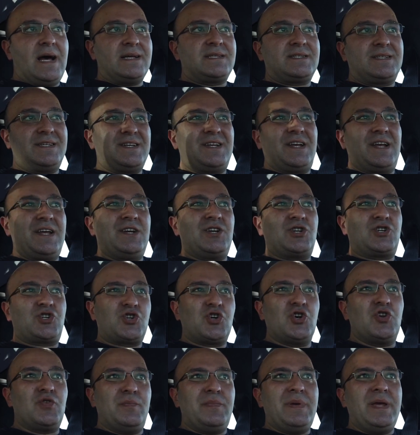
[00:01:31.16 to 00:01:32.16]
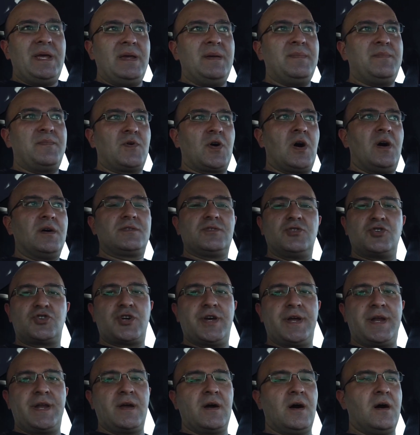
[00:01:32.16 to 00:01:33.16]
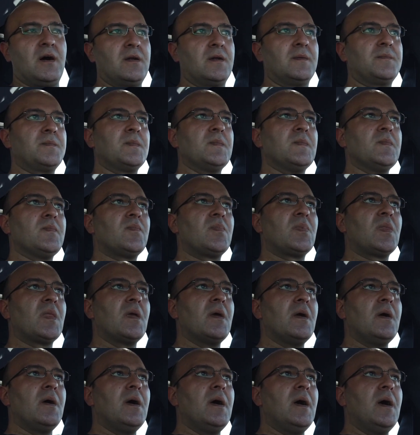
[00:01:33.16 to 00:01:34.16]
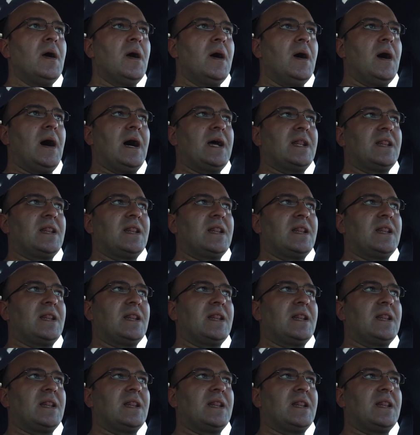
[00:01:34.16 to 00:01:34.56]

SEC should be concentrating on.